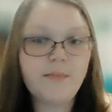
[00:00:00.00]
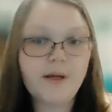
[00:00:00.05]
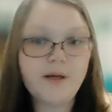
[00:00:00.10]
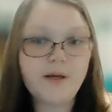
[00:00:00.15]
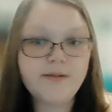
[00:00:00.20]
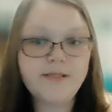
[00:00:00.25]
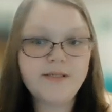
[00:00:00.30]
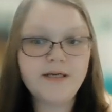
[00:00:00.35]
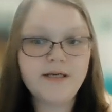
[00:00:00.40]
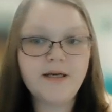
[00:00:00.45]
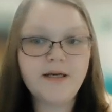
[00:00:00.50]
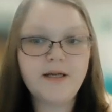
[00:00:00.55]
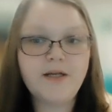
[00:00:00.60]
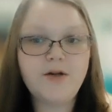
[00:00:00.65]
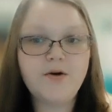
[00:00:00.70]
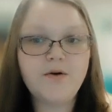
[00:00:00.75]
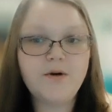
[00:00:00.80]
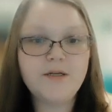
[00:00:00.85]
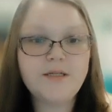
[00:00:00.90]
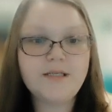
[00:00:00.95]
music
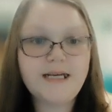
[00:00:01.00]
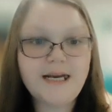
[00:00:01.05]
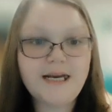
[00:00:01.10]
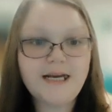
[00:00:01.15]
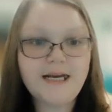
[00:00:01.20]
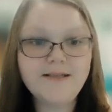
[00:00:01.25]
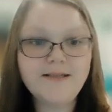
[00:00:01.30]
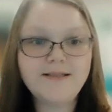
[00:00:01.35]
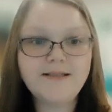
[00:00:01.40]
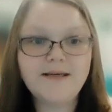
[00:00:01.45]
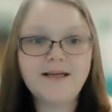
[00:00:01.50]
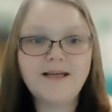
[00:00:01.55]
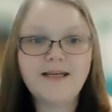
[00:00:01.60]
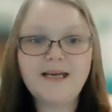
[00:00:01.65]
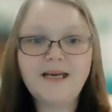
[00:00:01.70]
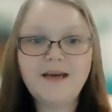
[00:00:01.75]
and your dance and